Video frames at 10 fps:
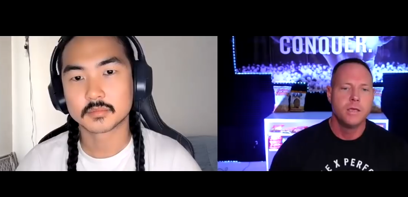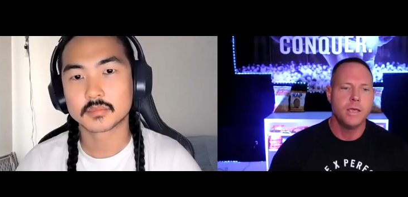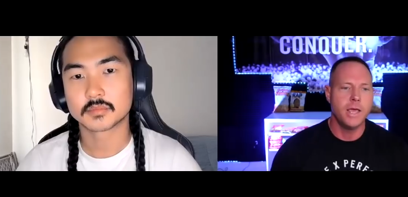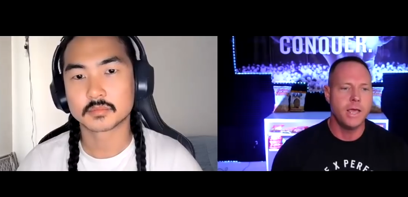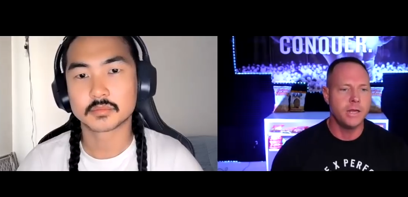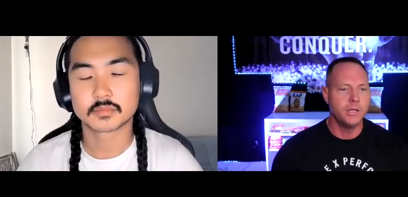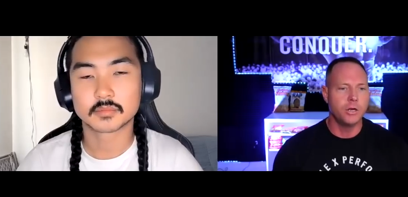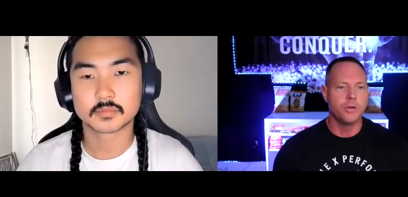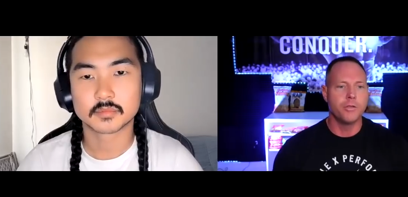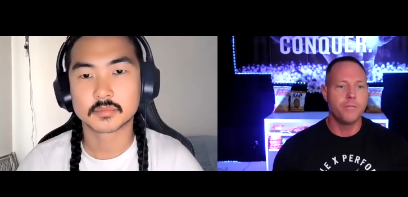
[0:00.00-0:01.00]
Speaker 1: and,
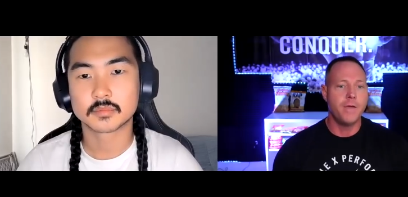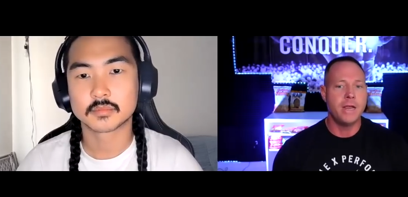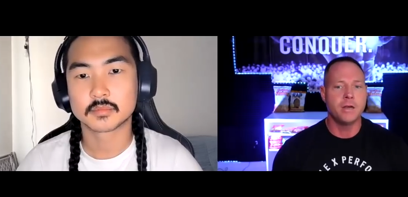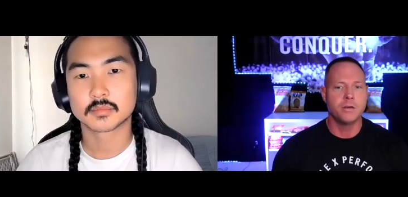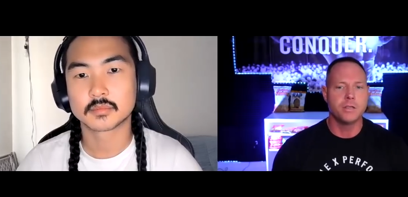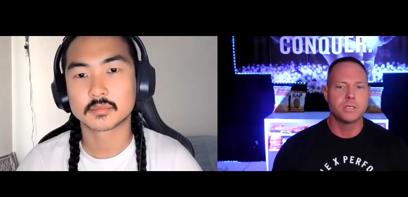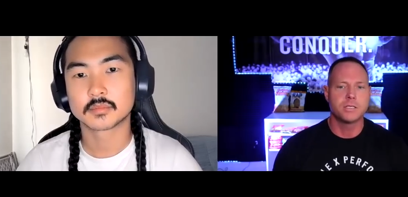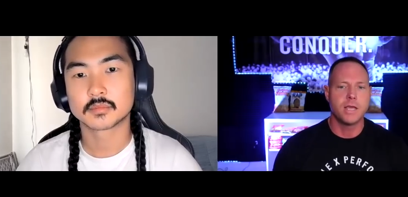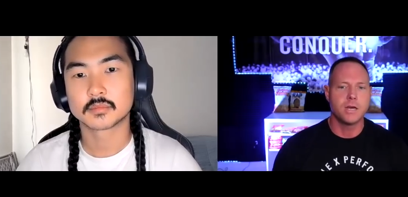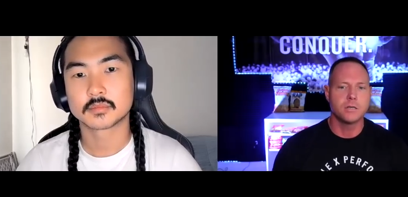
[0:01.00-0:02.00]
you know, the fade under the
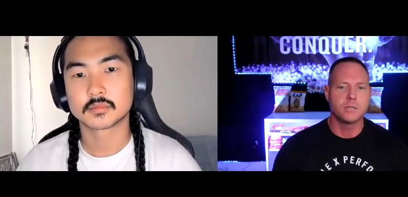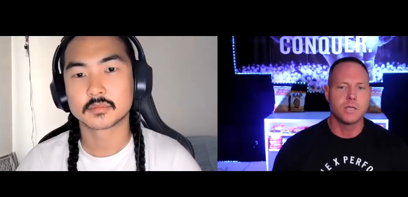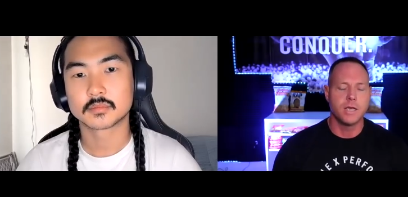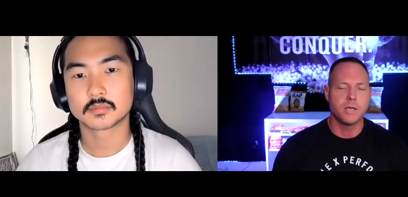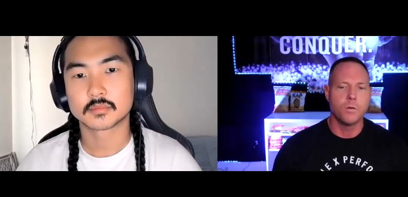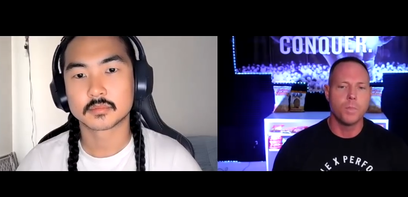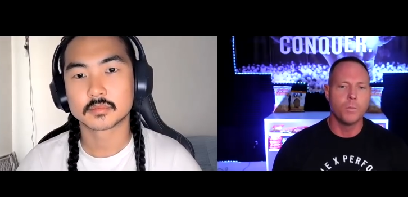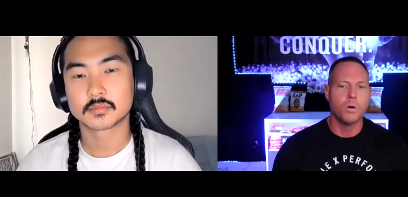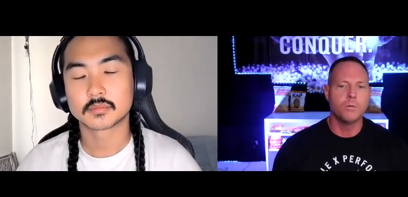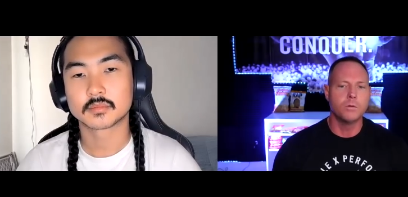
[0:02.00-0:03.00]
stairs, like
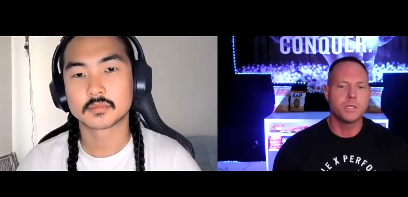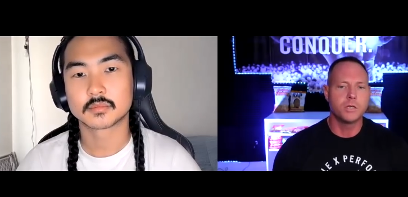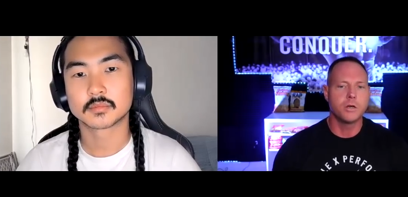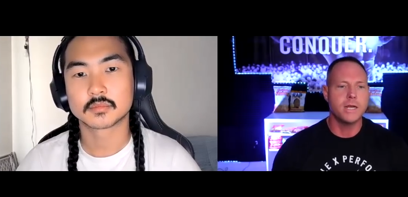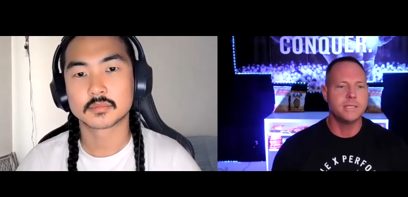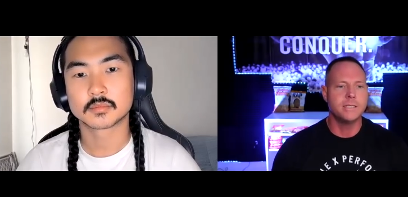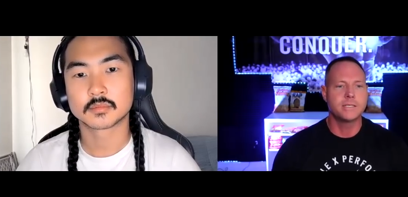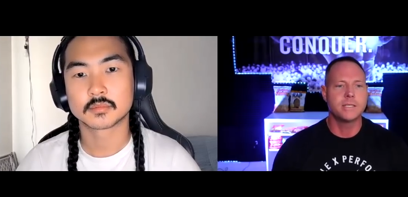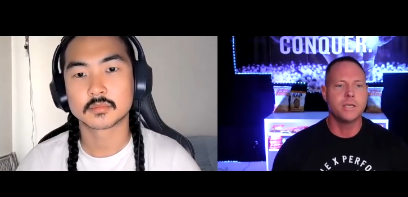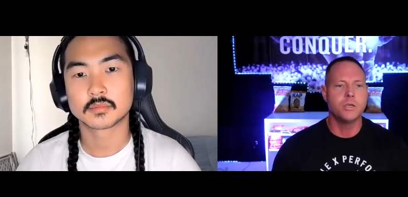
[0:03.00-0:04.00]
what was the
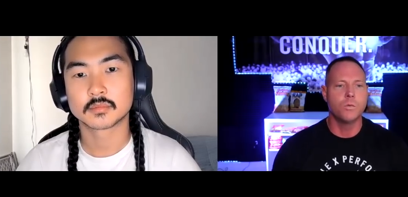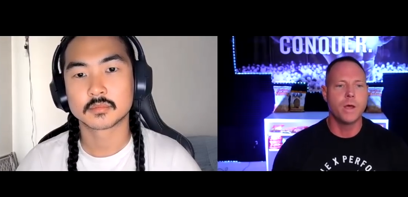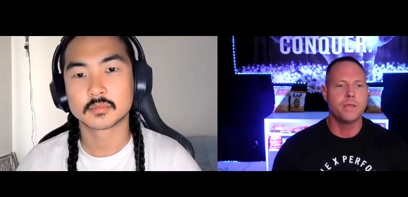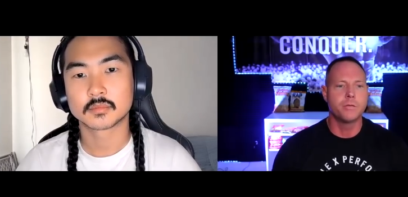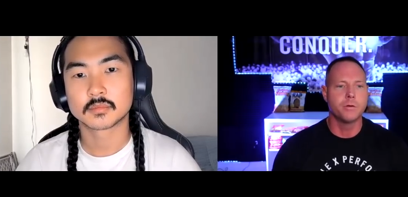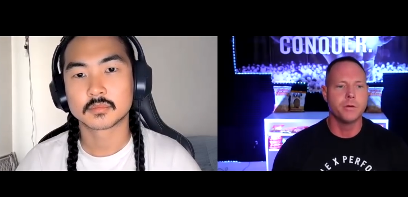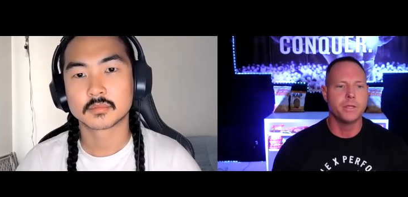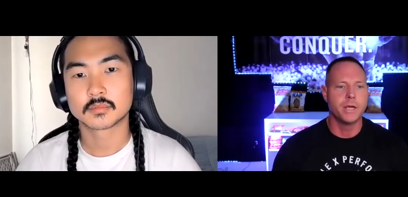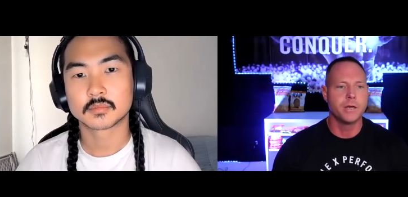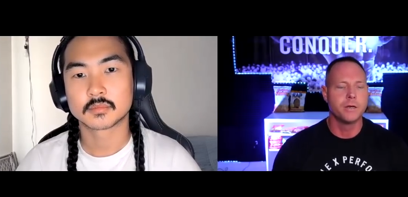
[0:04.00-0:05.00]
craziest thing you went through
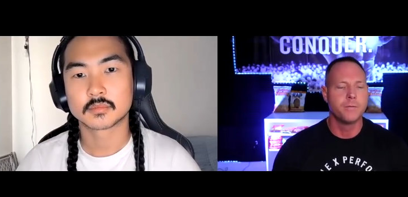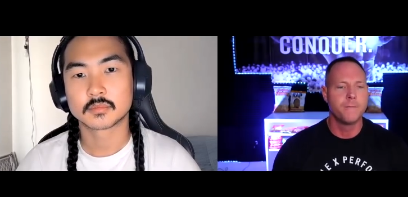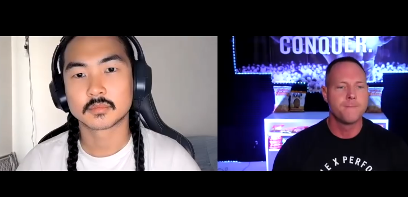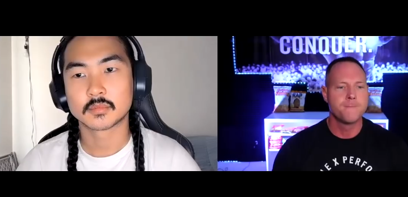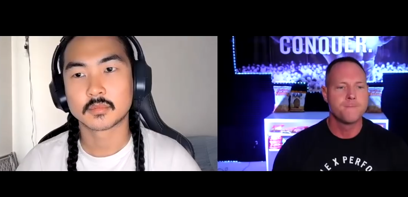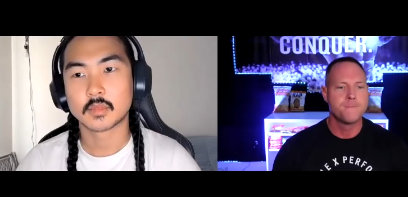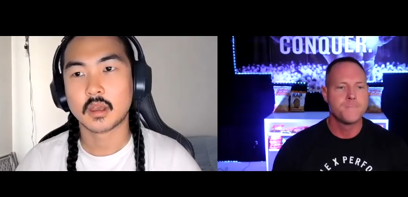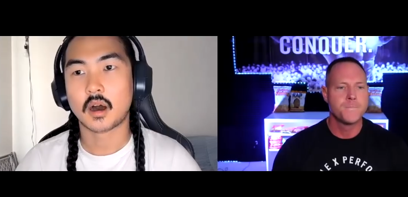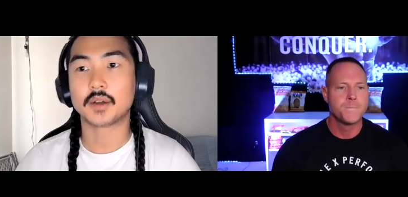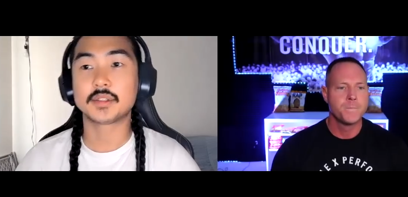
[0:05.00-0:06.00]
in there?
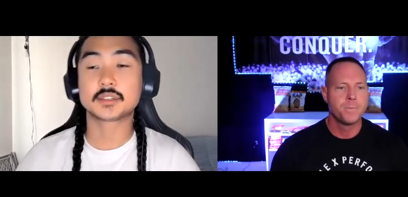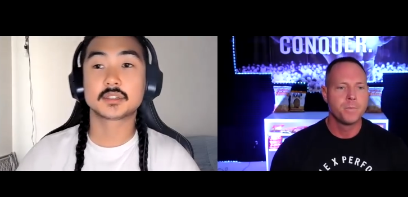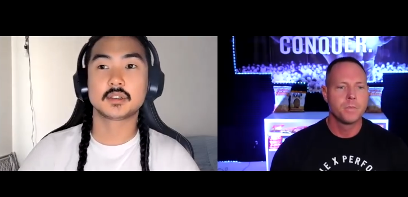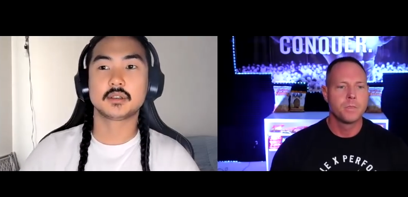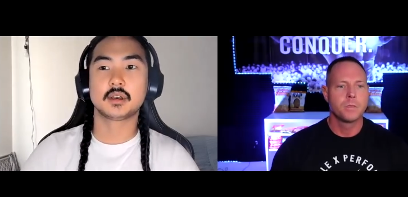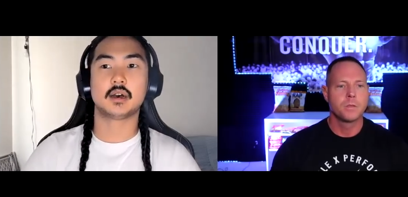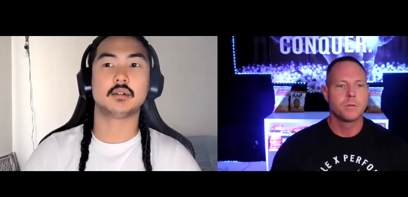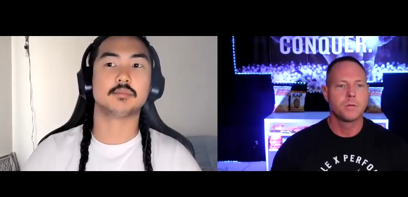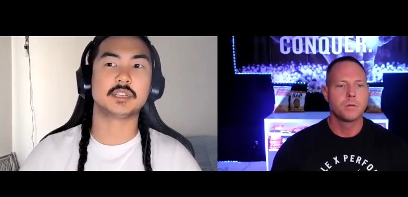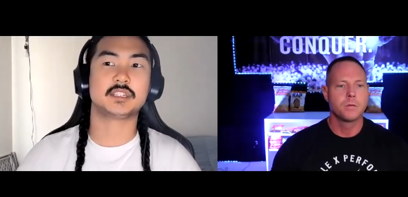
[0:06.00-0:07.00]
Speaker 2: Honestly,
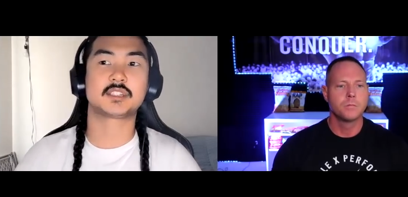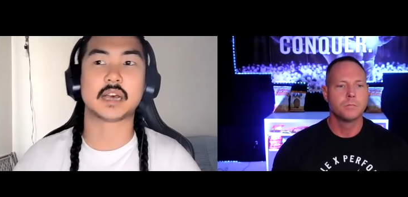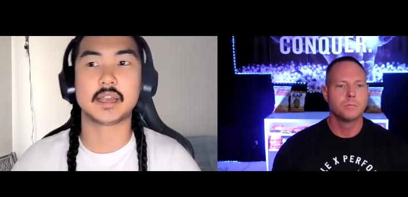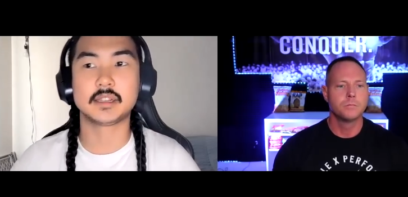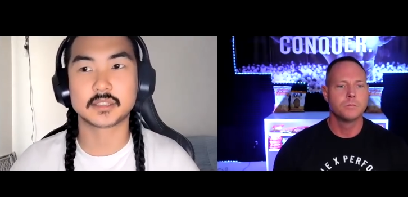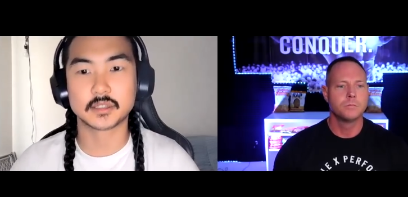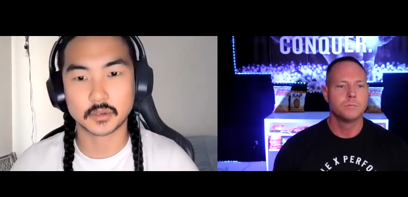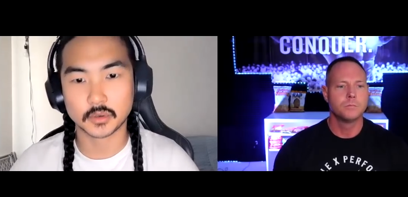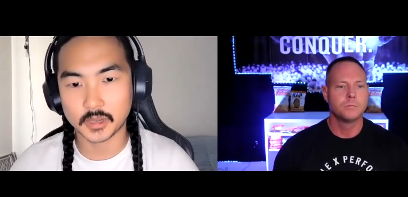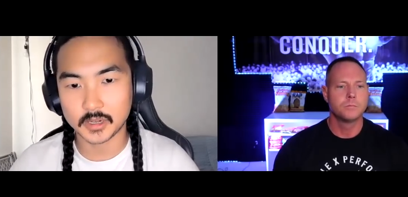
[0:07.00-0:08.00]
um besides the
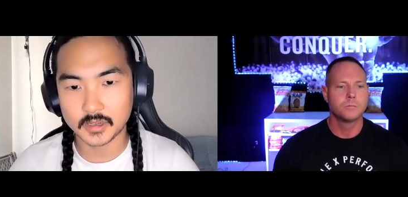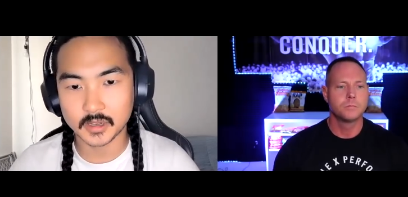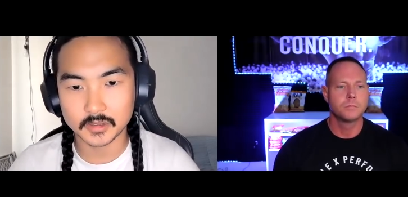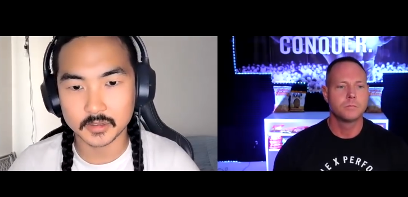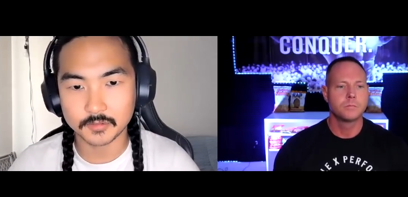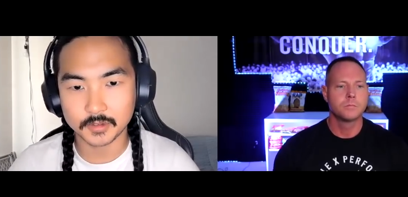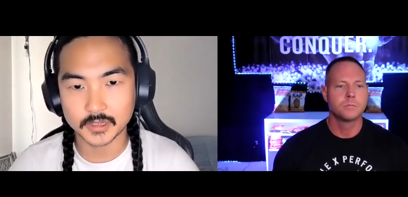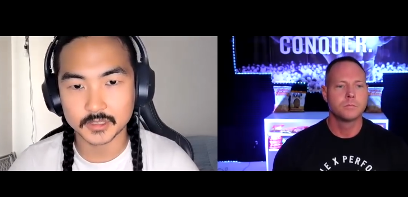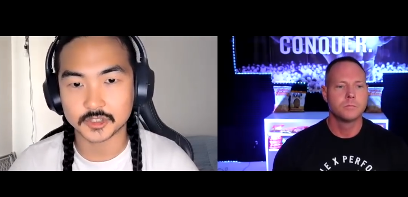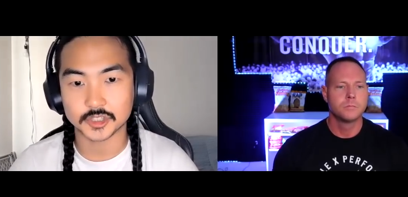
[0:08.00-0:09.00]
whole getting cut in the
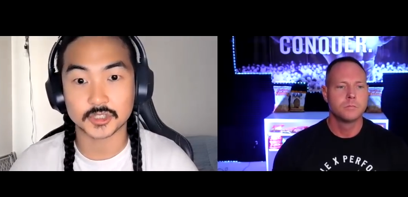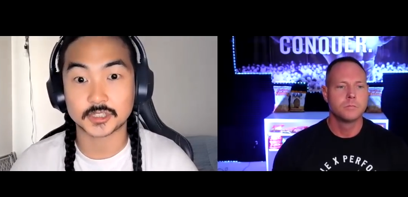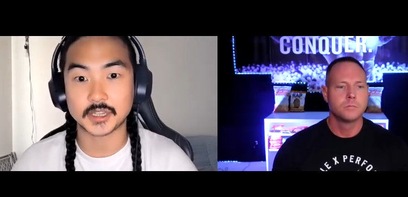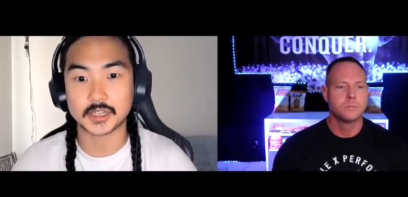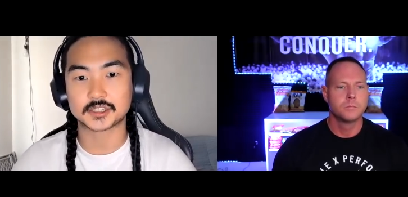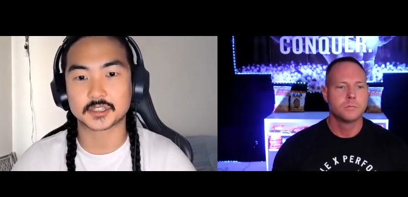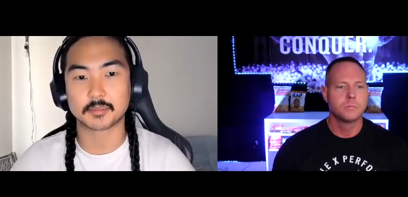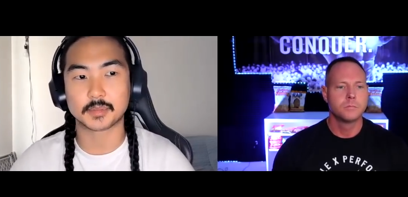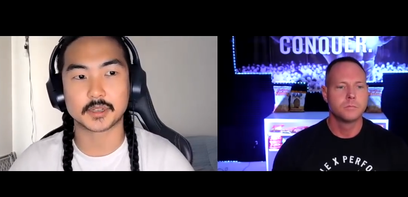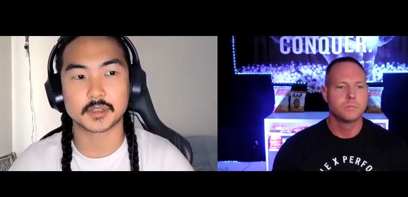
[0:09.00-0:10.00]
face, just seeing
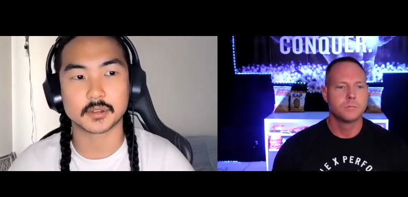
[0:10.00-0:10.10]
somebody